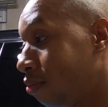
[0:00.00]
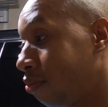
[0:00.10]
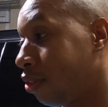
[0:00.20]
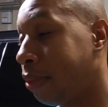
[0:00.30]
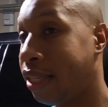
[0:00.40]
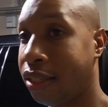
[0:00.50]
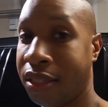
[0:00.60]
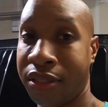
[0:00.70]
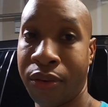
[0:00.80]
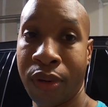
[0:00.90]
for me to
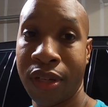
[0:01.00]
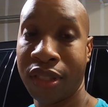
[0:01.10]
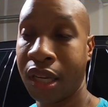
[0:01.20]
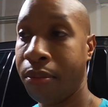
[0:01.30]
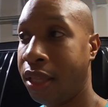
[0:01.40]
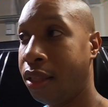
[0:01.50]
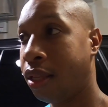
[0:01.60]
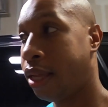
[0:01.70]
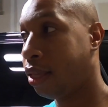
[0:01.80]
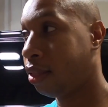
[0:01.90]
someone else to come in
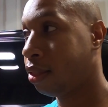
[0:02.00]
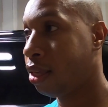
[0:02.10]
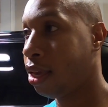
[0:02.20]
and then